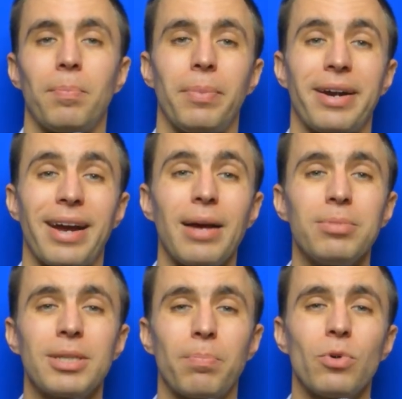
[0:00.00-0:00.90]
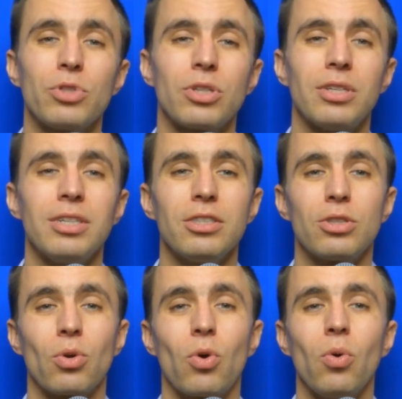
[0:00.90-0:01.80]
Perhaps a person needs
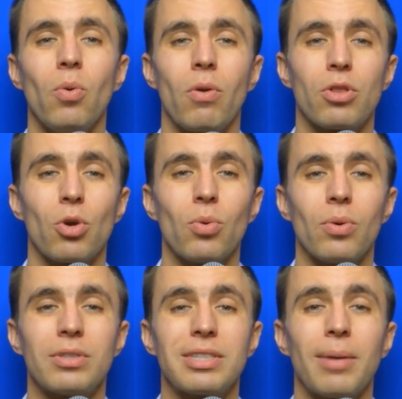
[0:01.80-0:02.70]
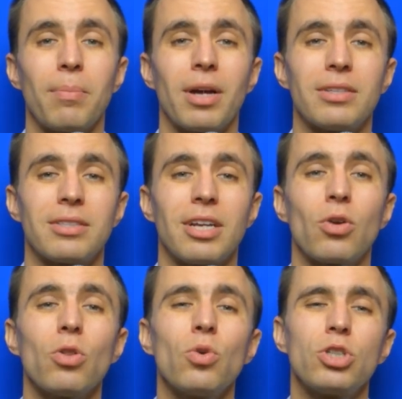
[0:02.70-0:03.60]
to go through some
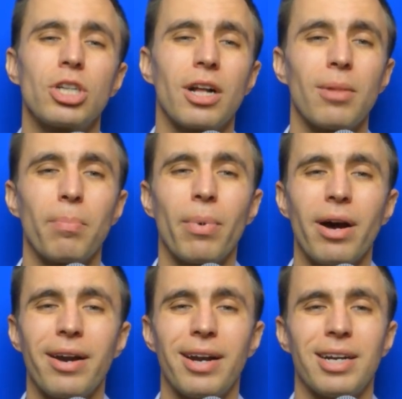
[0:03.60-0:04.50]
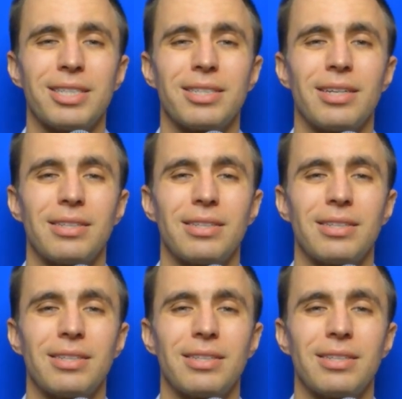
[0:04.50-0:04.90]
psychological barriers